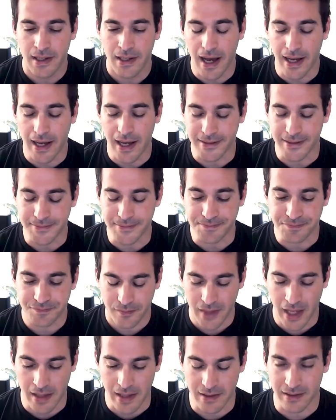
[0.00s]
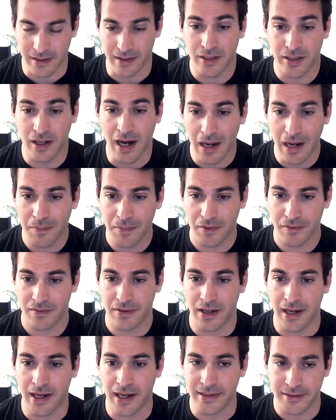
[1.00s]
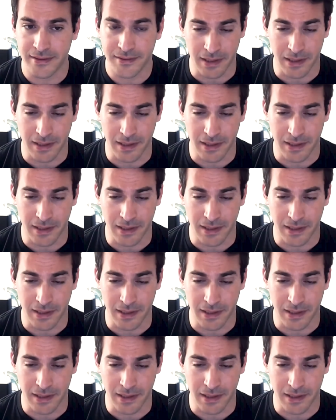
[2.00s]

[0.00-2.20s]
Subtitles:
And then on top of that,